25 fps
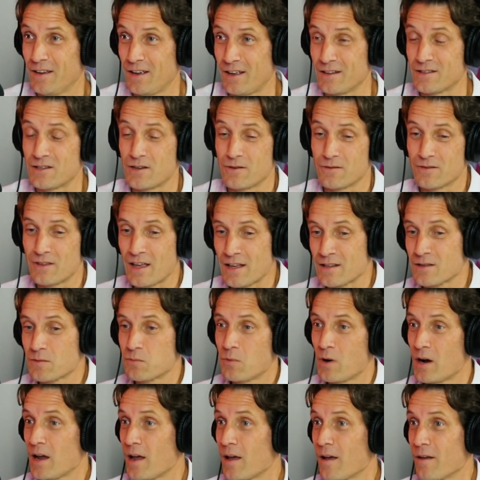And so that's
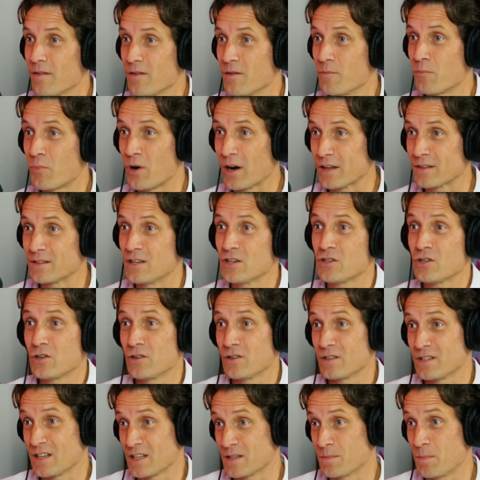where the
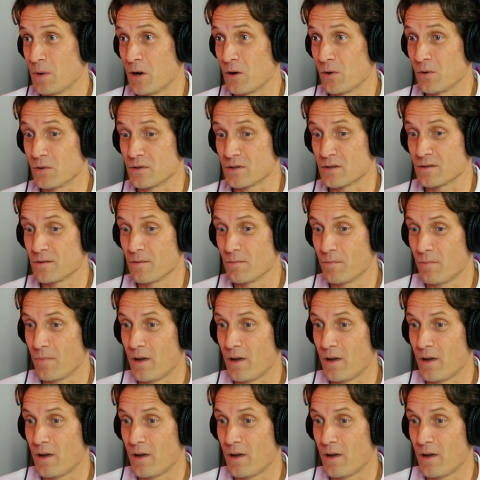practitioner's experience